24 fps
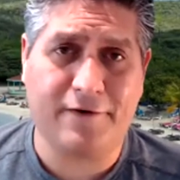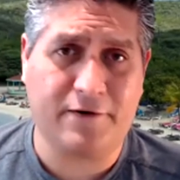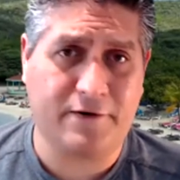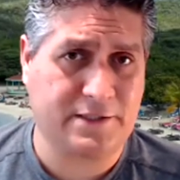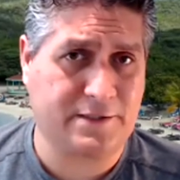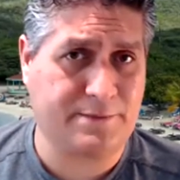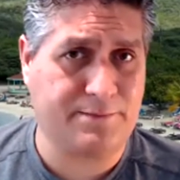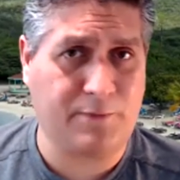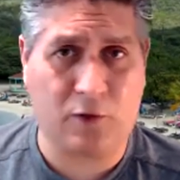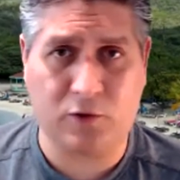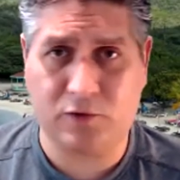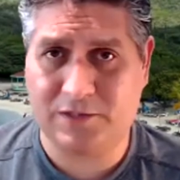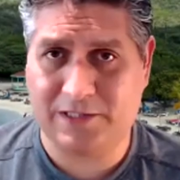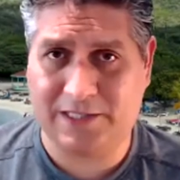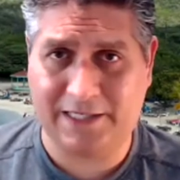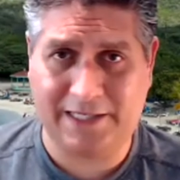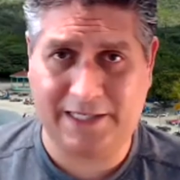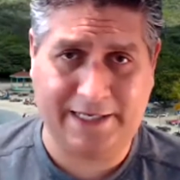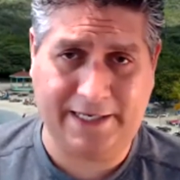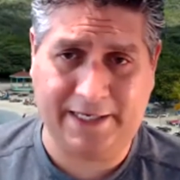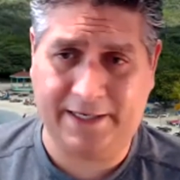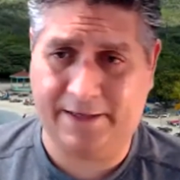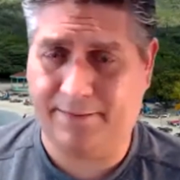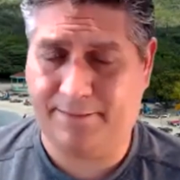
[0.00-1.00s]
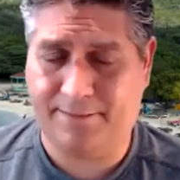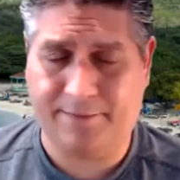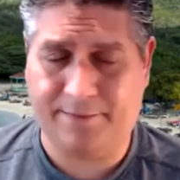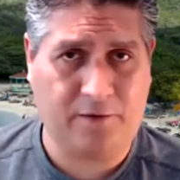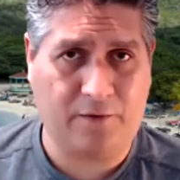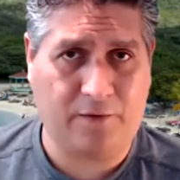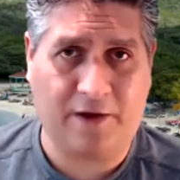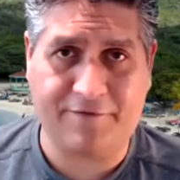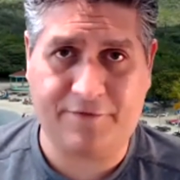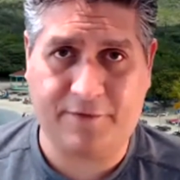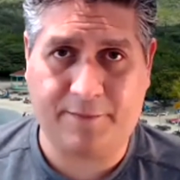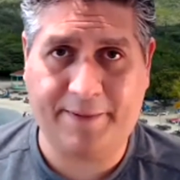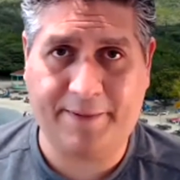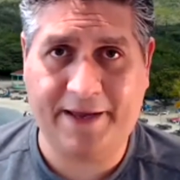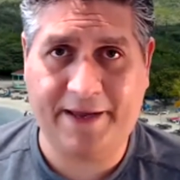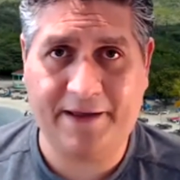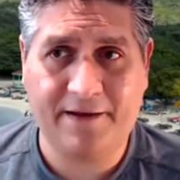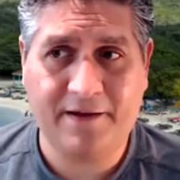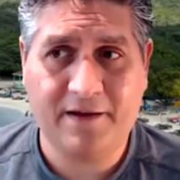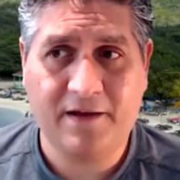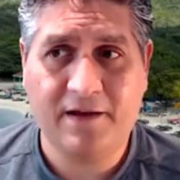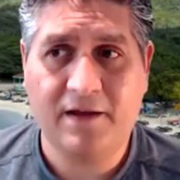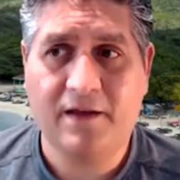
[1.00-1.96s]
is mostly you have to pay.